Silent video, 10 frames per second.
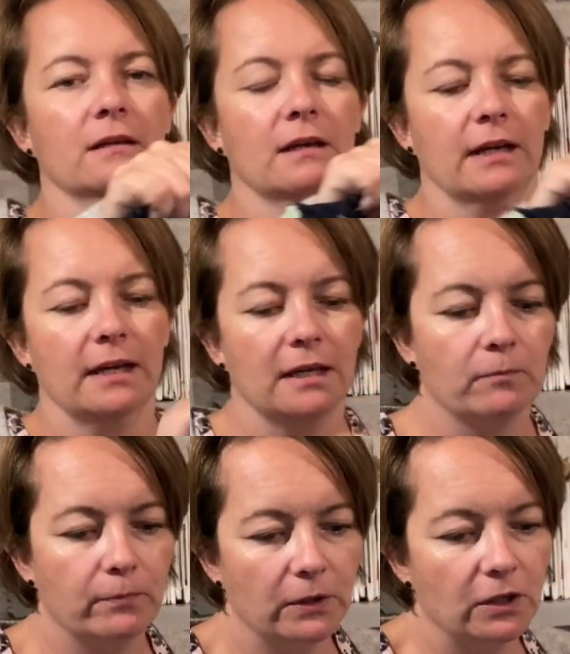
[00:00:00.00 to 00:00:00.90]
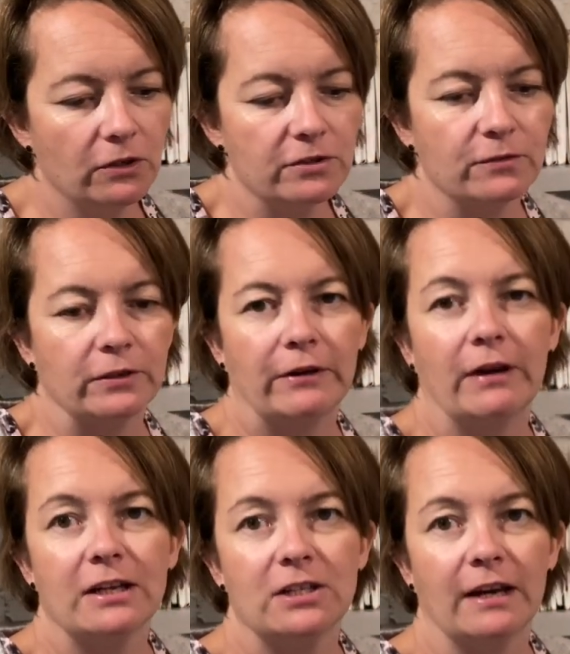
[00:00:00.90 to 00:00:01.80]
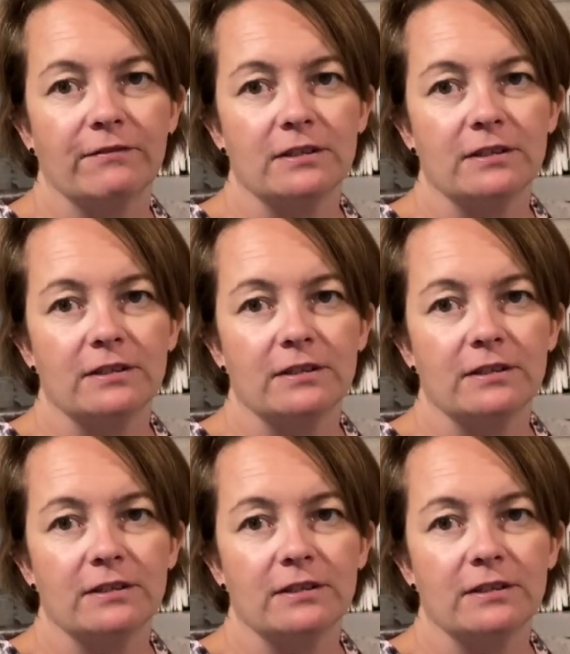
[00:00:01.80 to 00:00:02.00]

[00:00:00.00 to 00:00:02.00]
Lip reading: a beautiful... Now, I actually have the